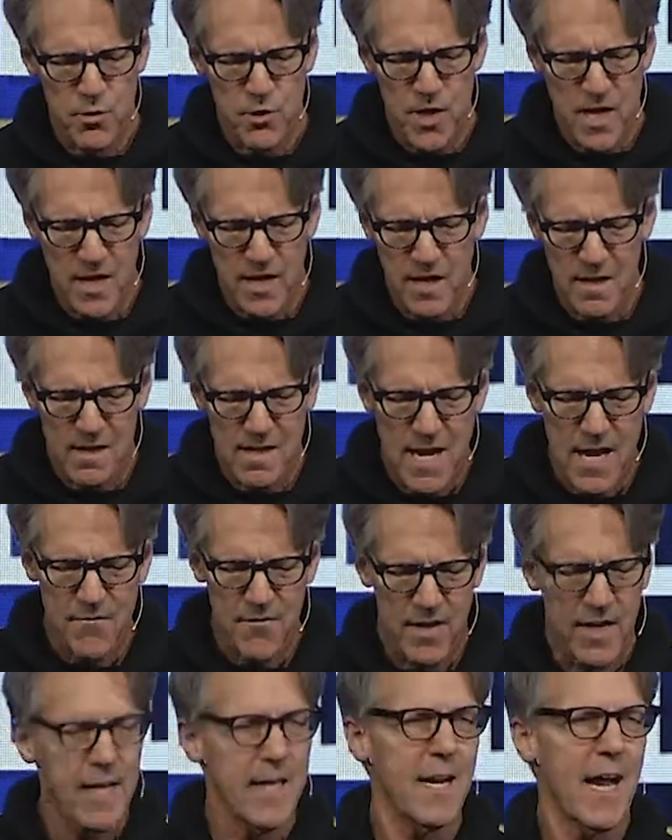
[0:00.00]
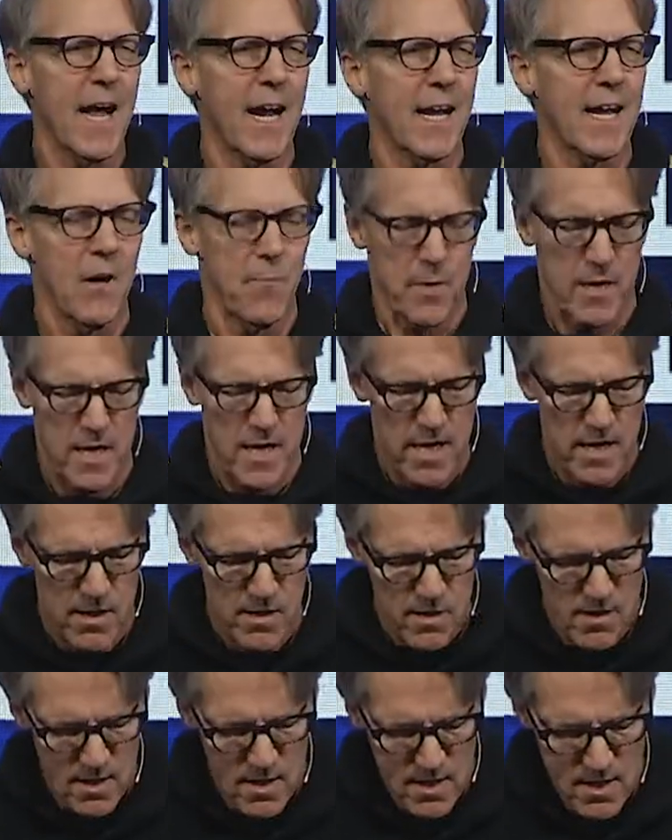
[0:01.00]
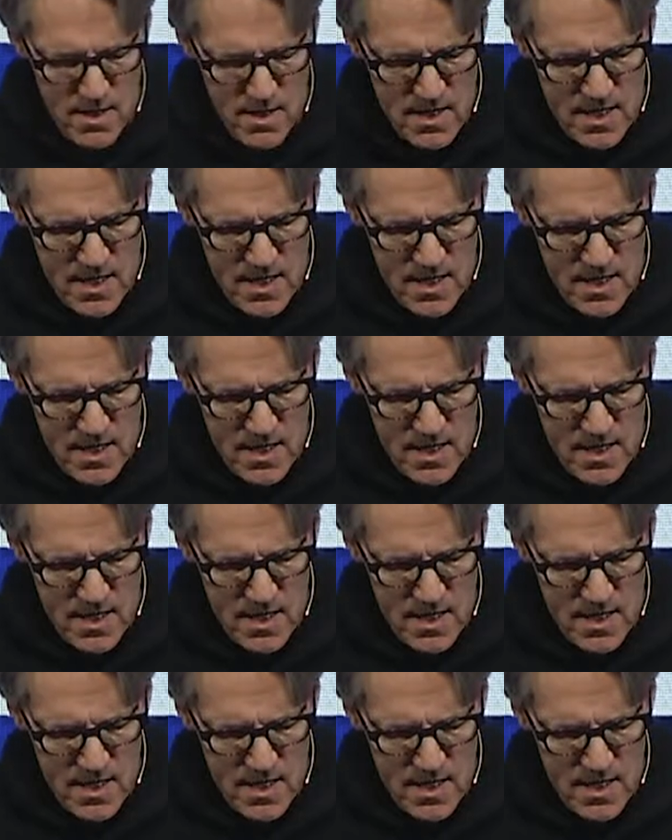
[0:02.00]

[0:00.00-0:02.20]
thinking David cannot come in here.